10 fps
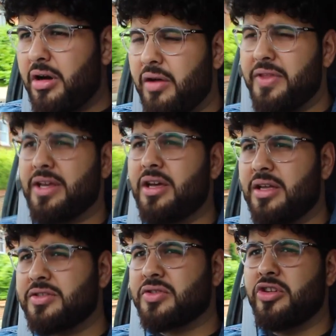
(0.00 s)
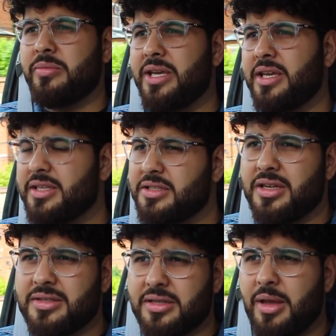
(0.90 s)
of the Scooby is
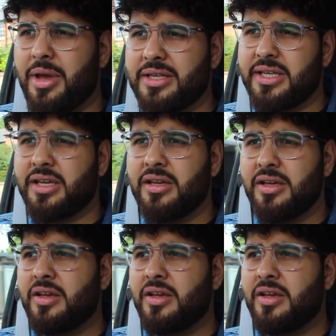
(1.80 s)
just amazing.